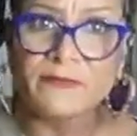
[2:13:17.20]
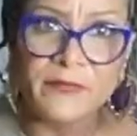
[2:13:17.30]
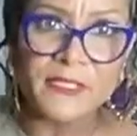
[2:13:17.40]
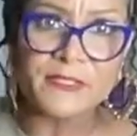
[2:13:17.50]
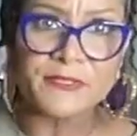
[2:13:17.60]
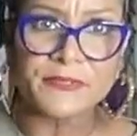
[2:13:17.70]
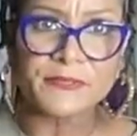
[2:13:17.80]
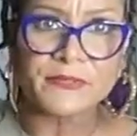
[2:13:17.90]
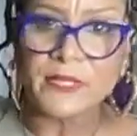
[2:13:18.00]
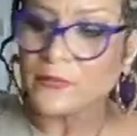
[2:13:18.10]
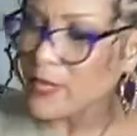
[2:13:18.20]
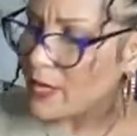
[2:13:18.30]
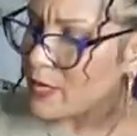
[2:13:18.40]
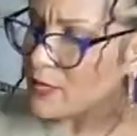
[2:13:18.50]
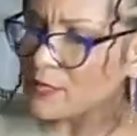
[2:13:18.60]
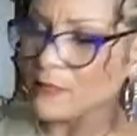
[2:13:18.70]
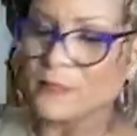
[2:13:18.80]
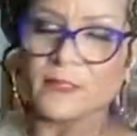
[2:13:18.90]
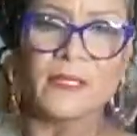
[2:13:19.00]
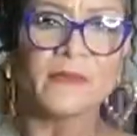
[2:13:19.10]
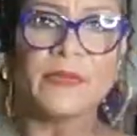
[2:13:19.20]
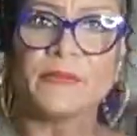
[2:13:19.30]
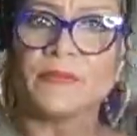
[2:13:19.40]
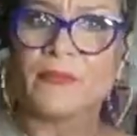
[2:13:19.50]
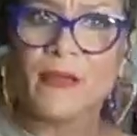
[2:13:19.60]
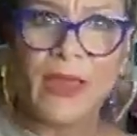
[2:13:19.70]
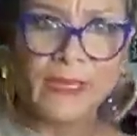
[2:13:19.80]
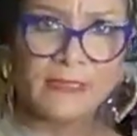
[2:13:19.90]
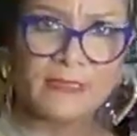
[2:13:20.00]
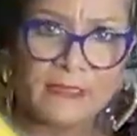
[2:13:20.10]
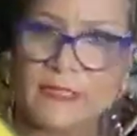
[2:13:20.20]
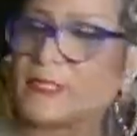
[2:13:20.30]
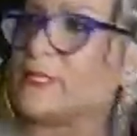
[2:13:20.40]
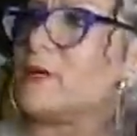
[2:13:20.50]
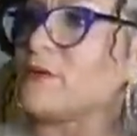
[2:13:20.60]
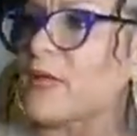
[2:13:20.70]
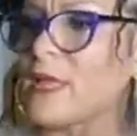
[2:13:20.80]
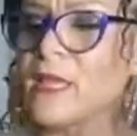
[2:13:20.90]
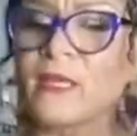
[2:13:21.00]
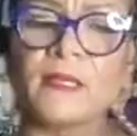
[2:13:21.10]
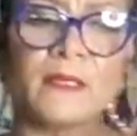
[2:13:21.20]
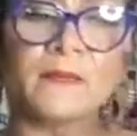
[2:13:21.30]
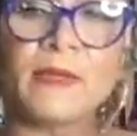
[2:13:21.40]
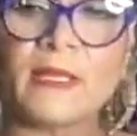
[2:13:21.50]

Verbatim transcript: of mixtures. Okay. Keep it right, honey. Okay. Kim